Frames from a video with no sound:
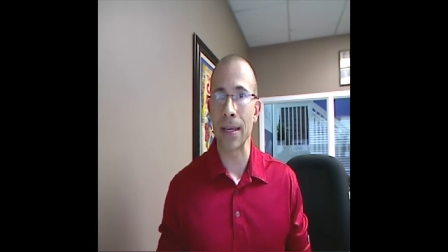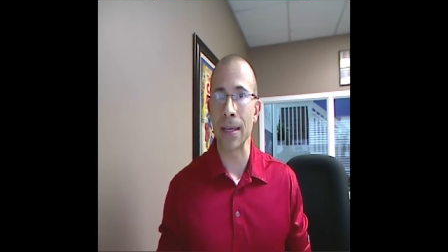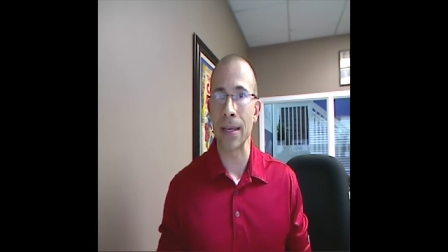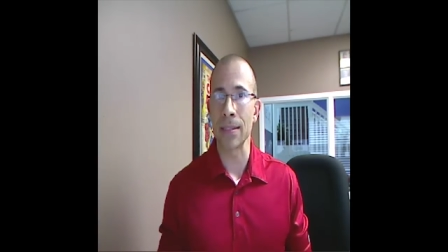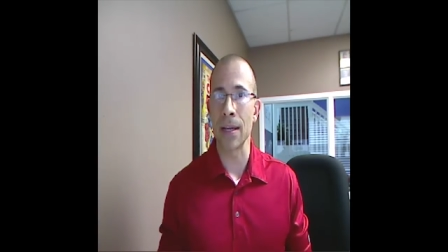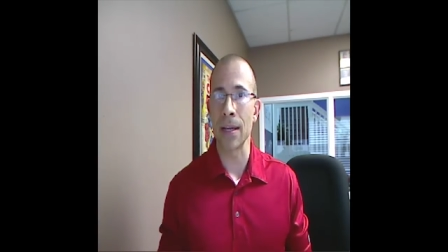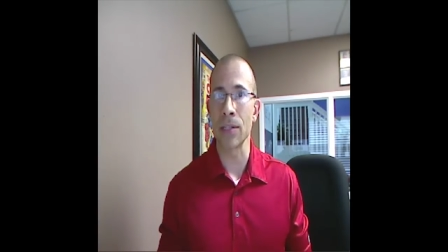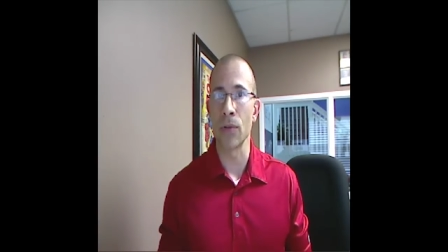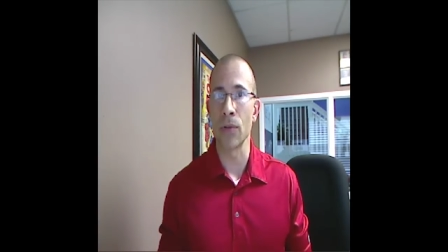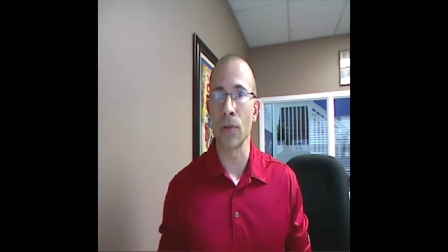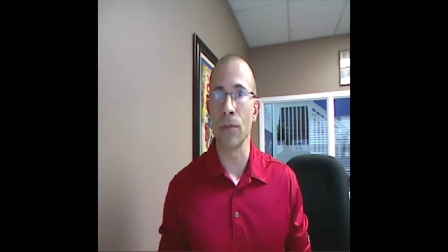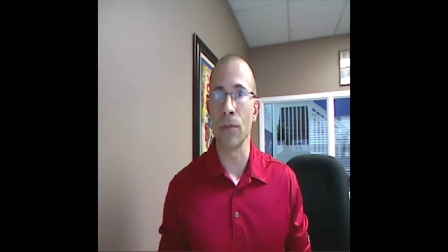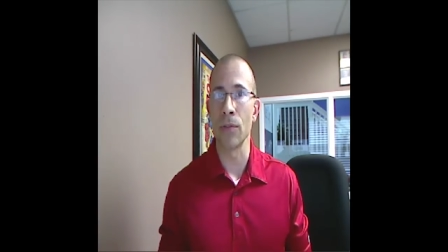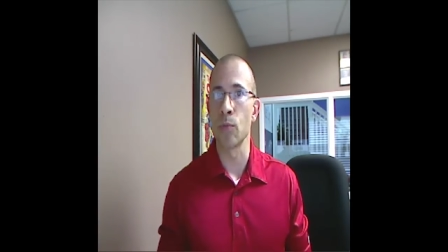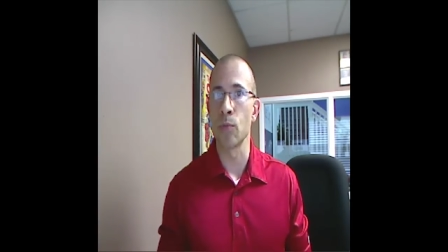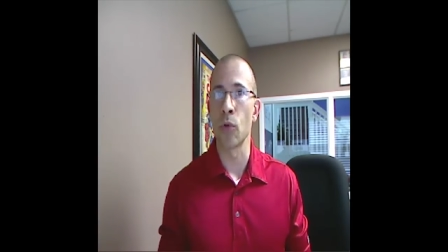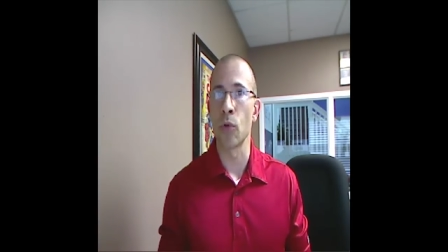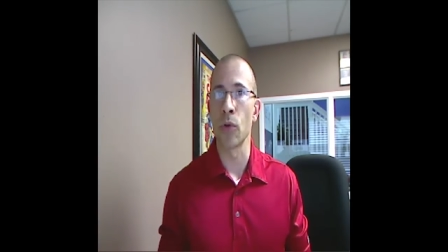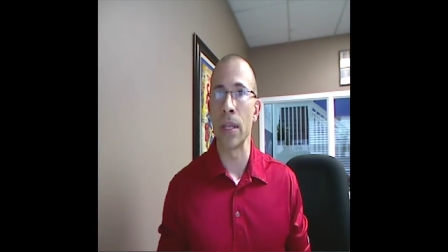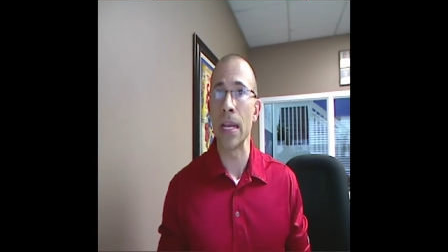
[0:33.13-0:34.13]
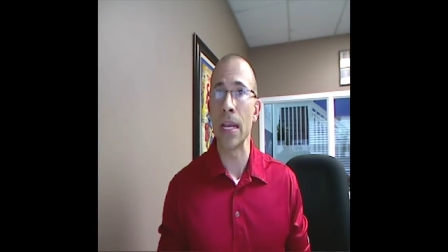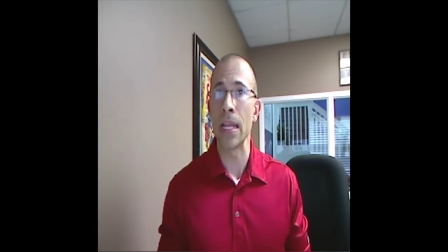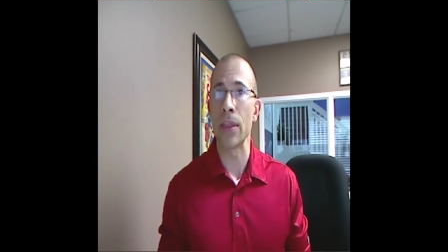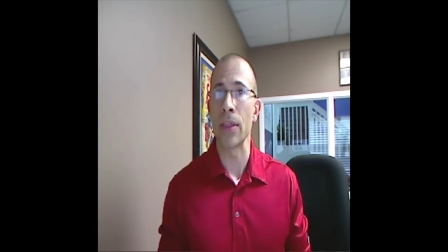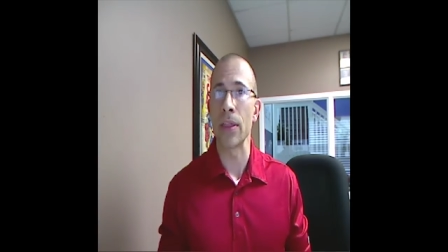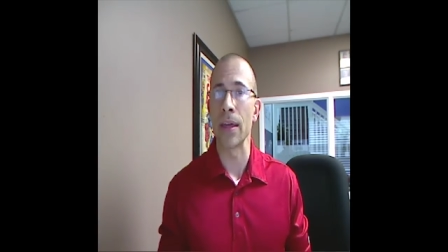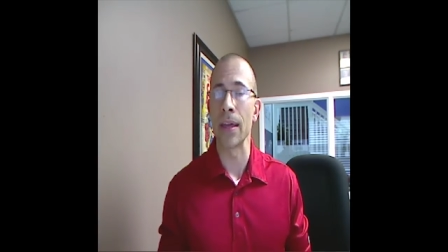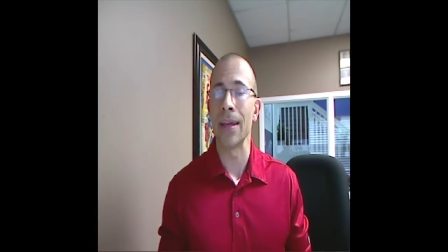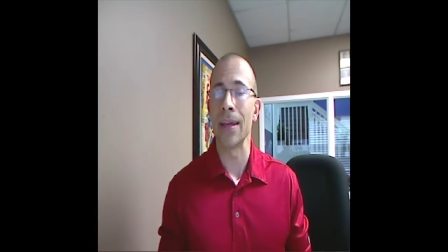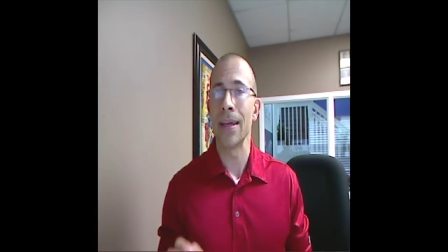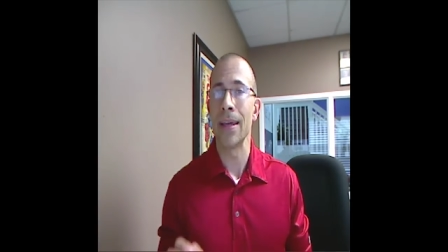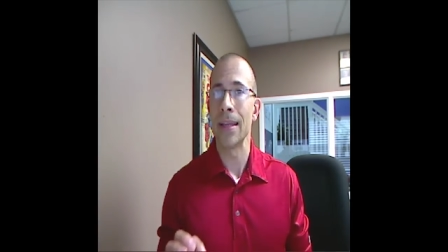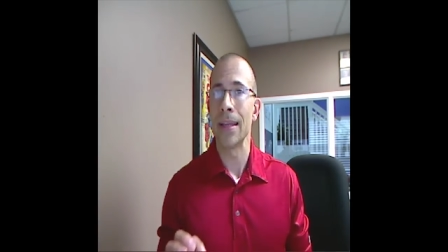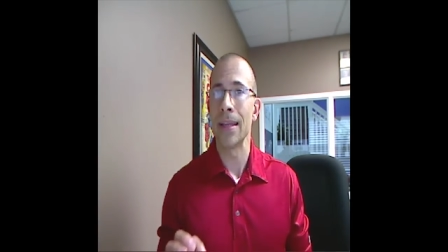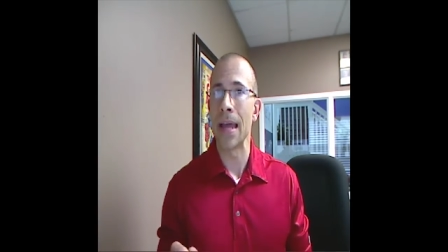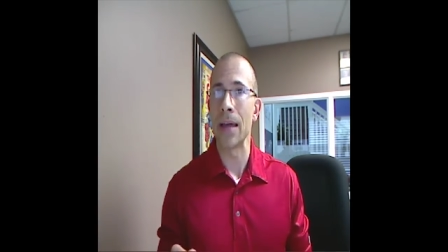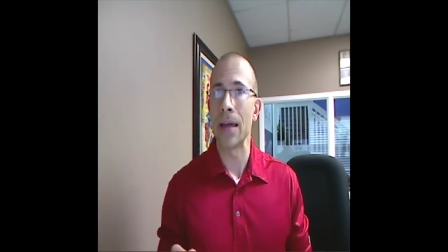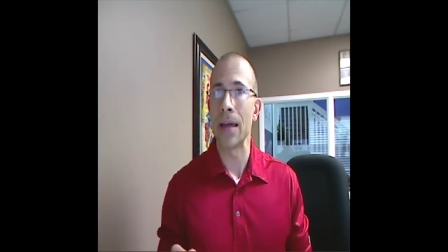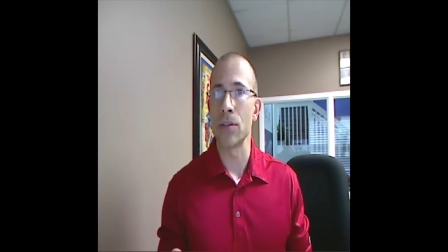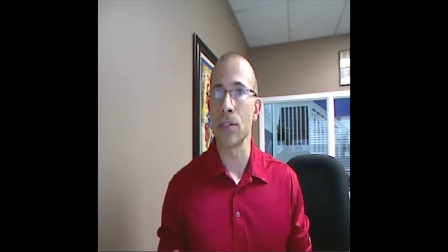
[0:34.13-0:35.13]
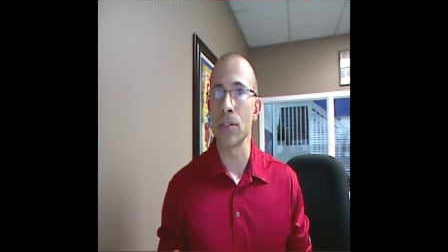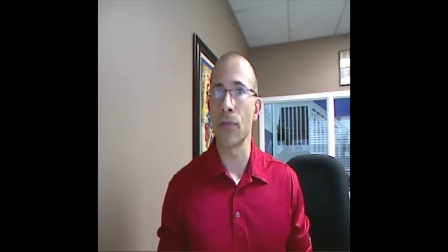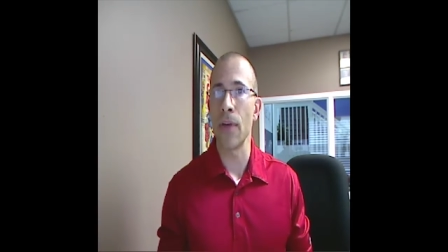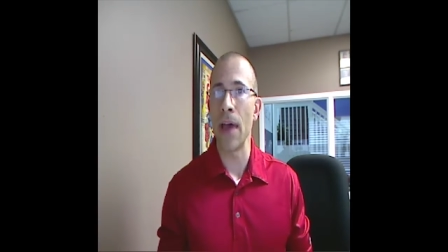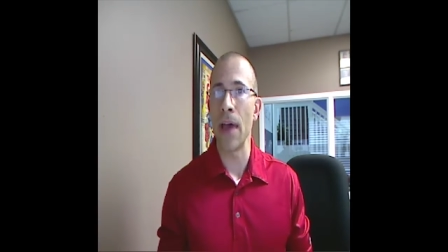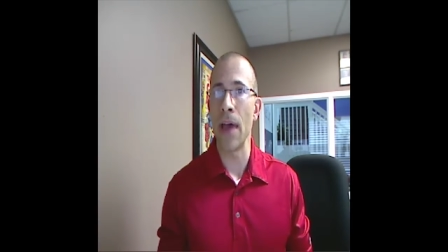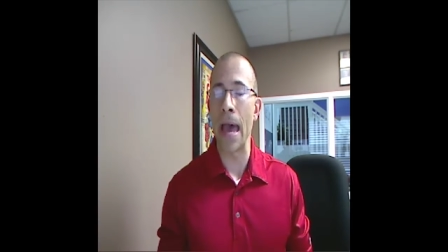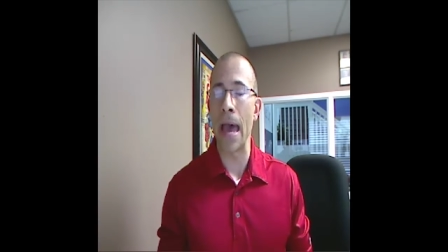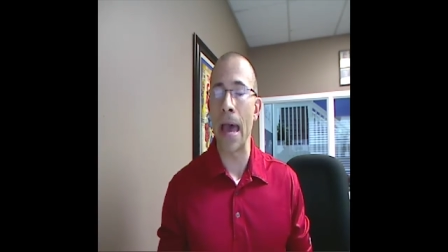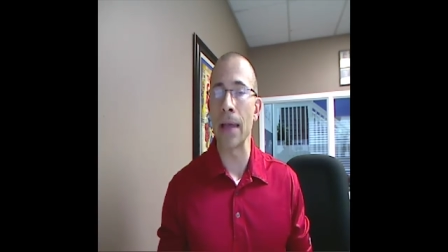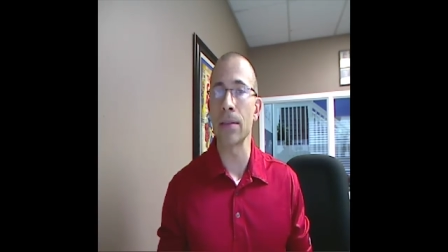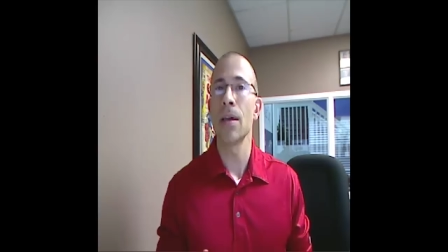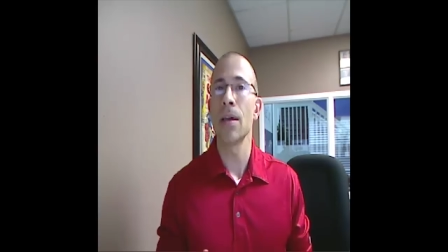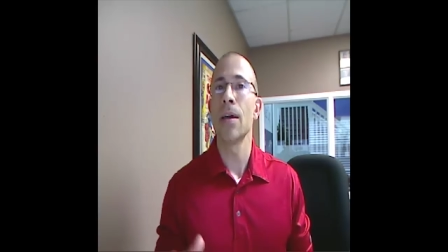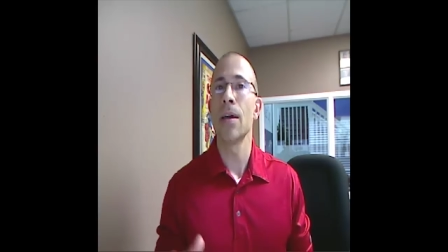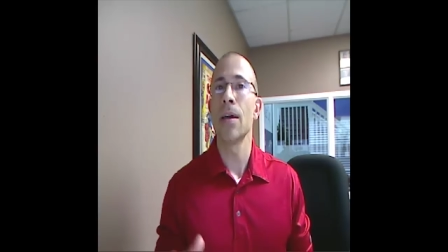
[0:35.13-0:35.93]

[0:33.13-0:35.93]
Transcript: testosterone levels more than anything, not just fat,